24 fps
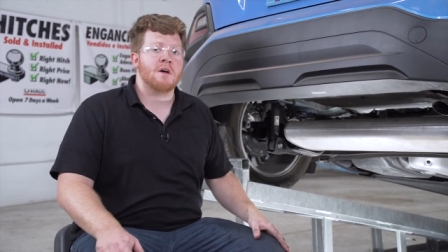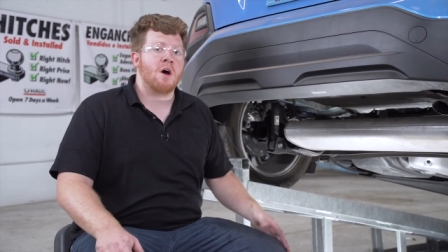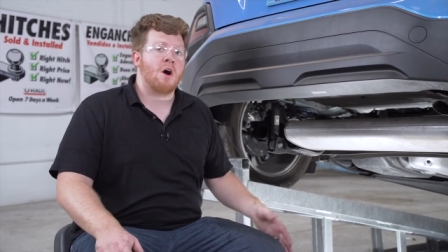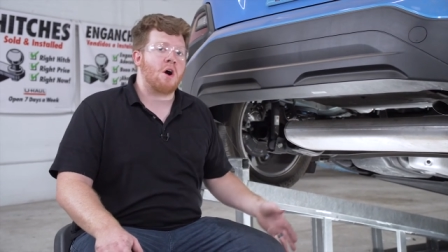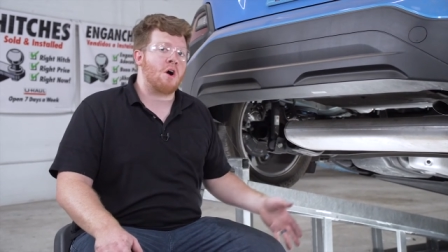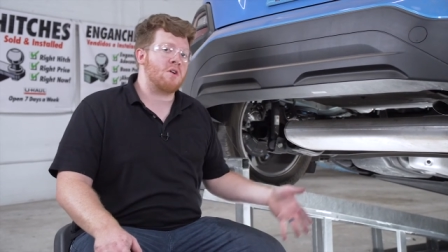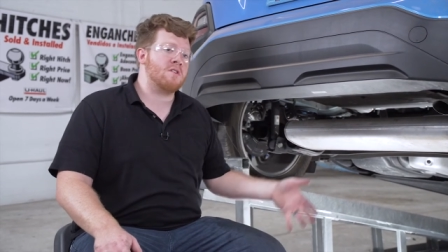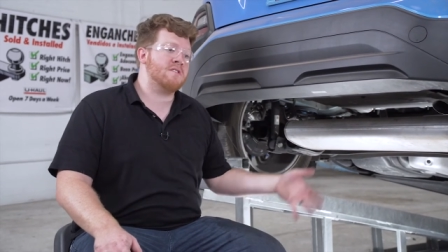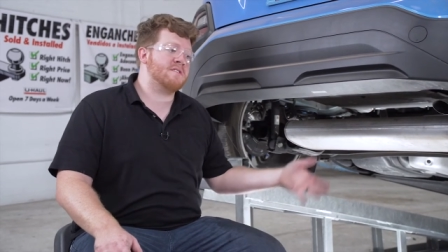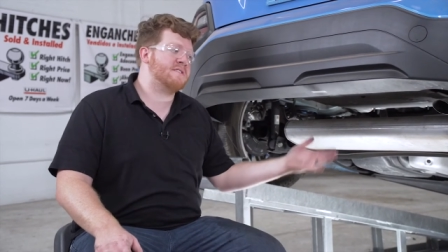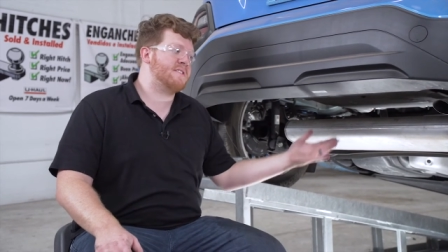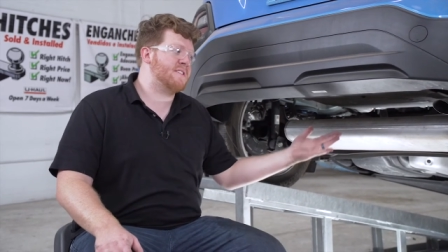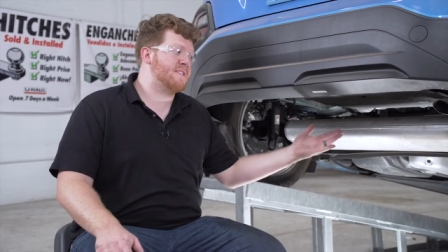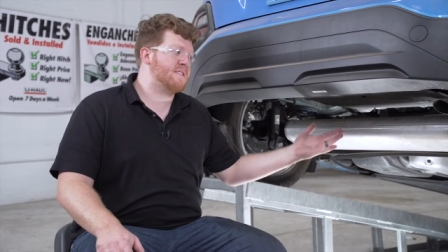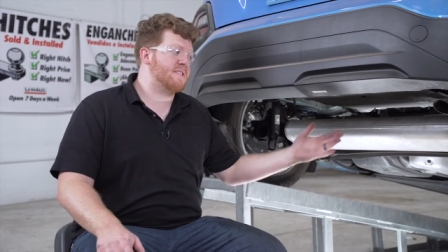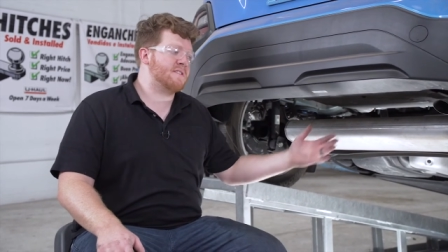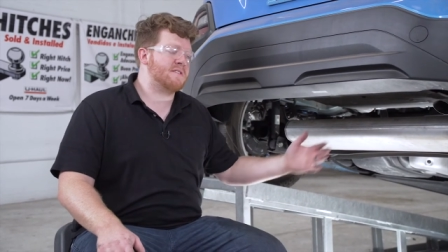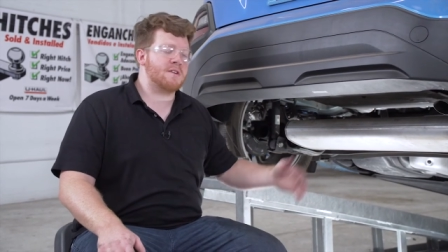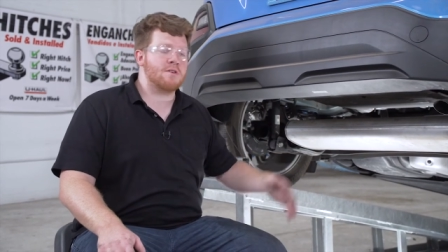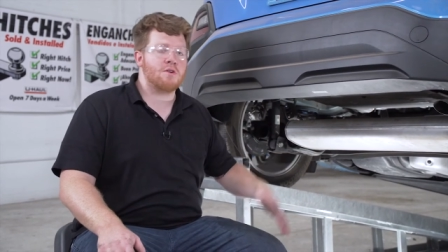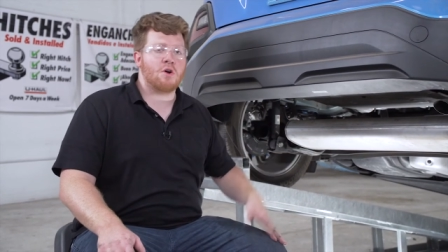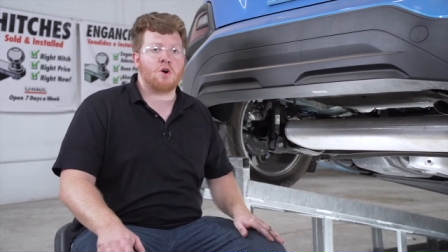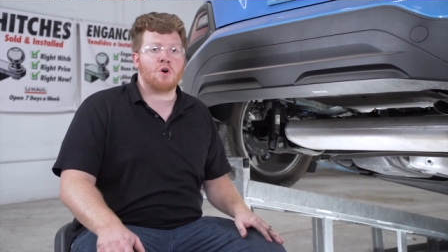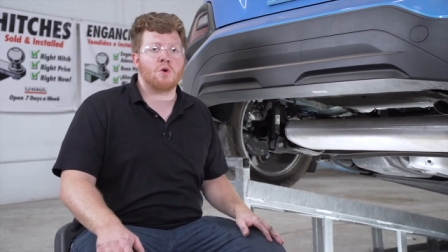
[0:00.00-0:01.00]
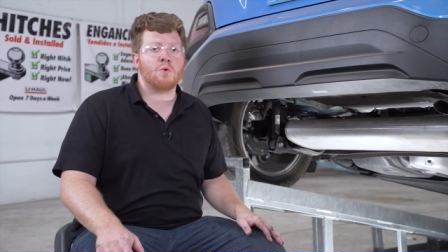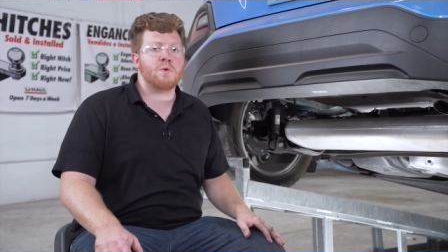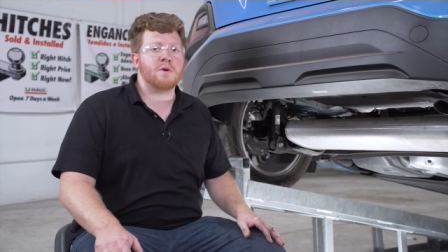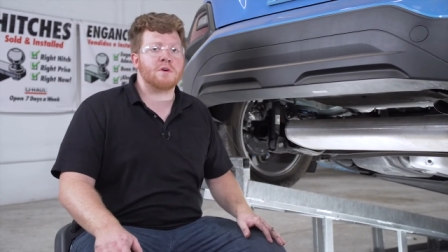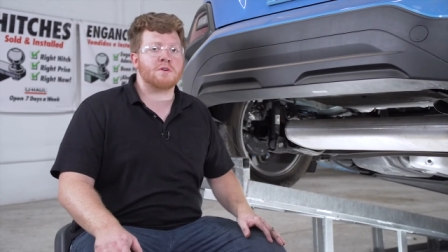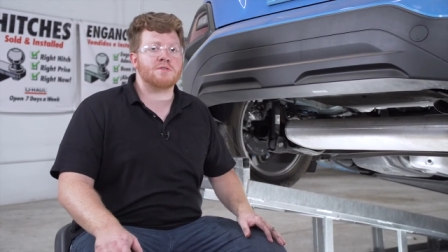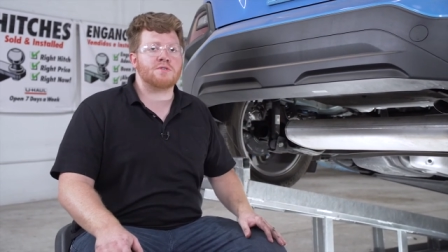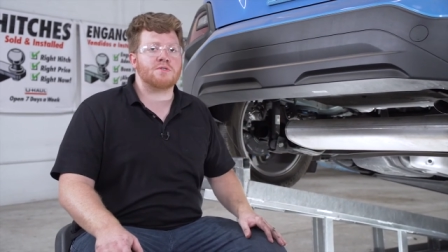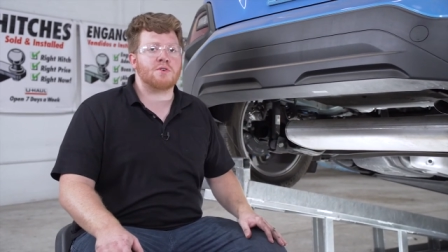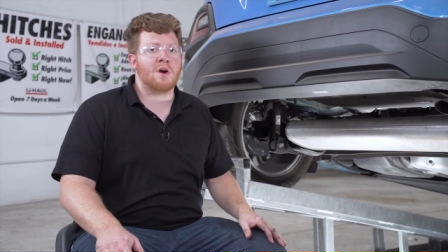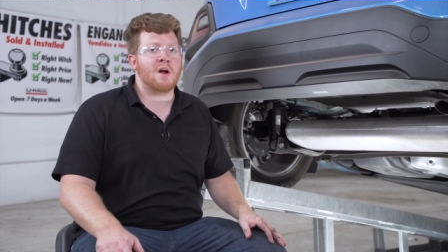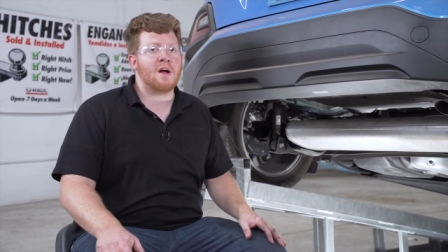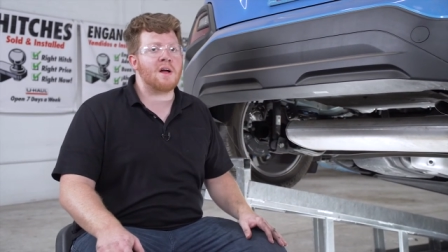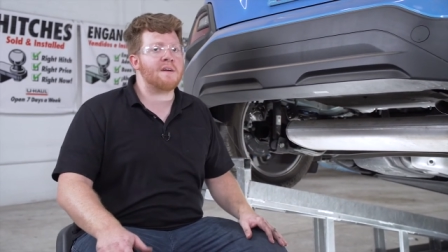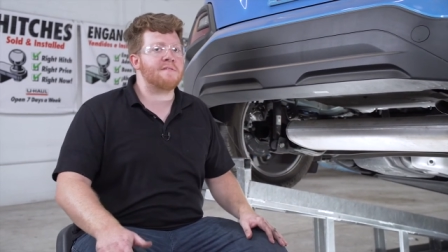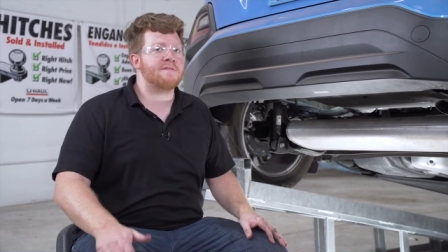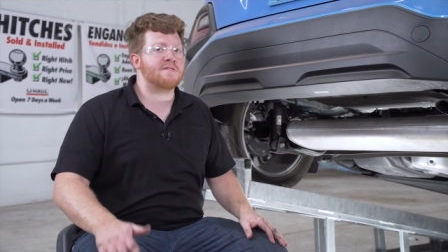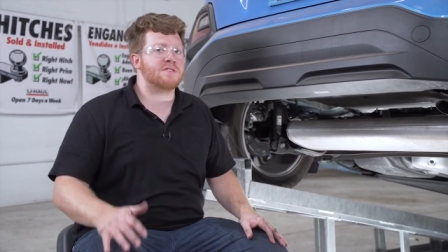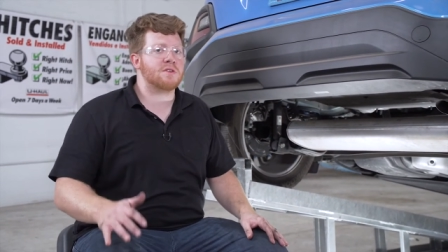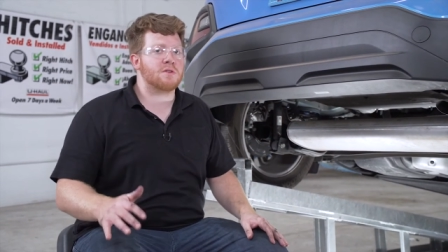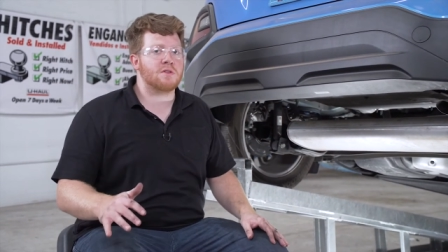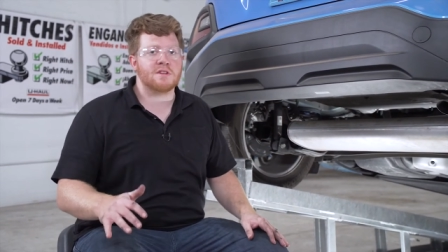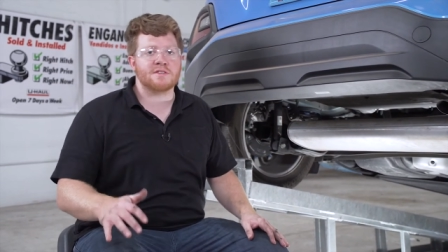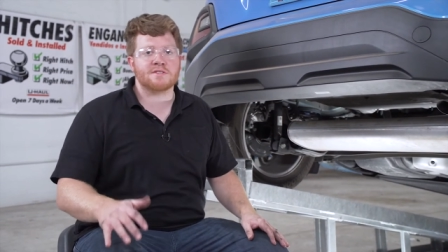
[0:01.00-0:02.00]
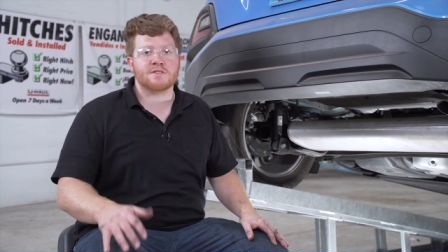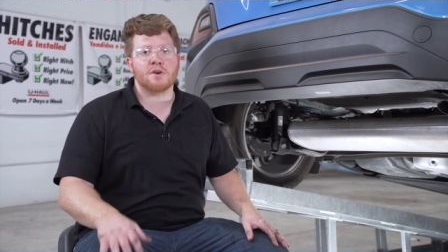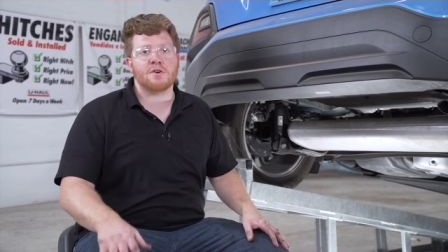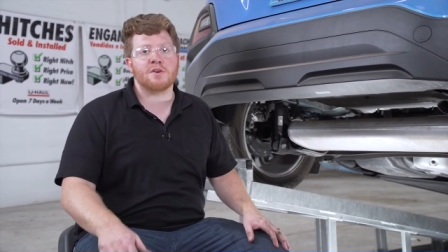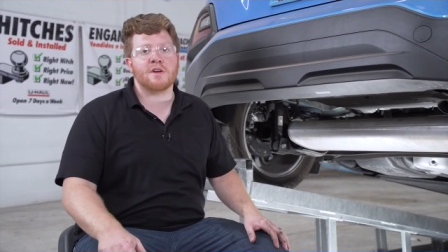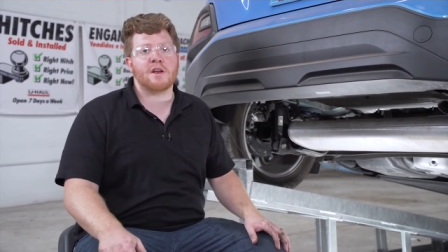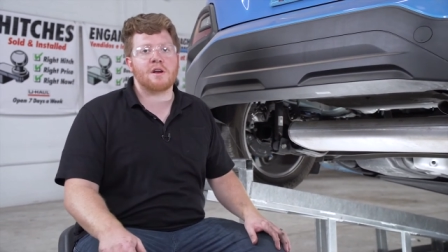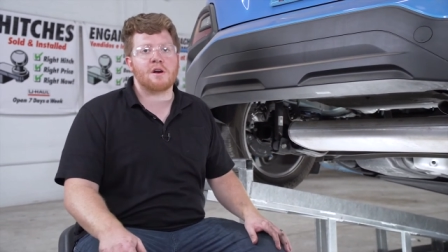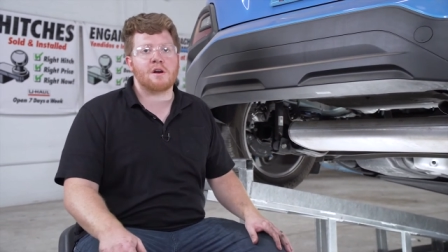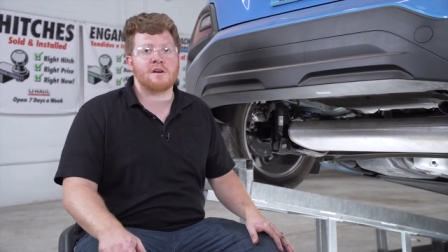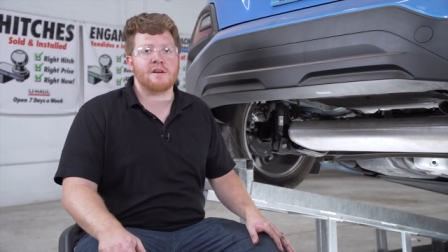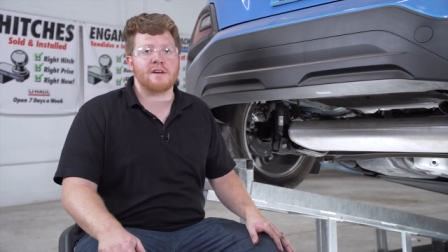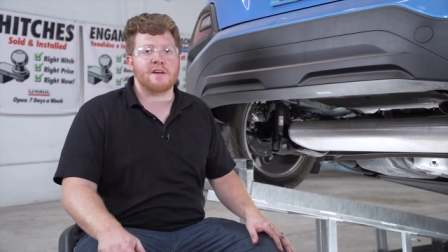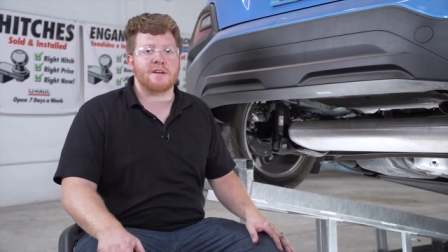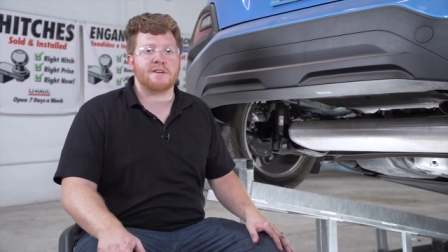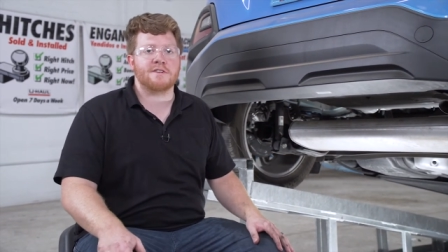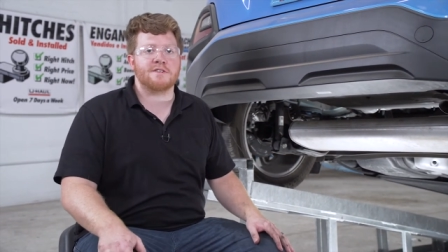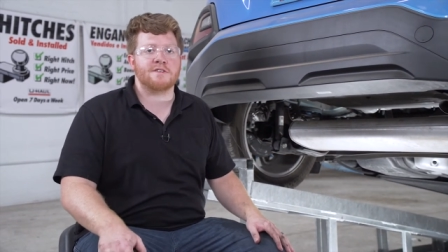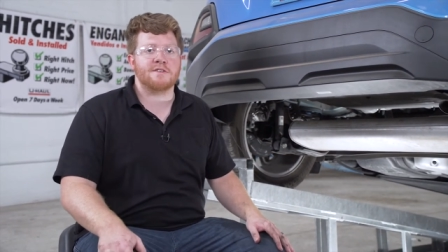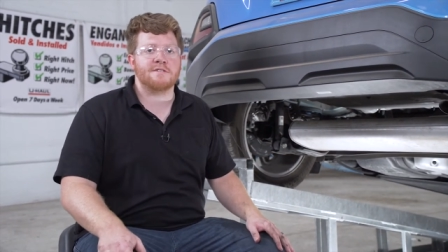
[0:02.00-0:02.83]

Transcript: Ours isn't an all-wheel drive, so let's go get our hitch.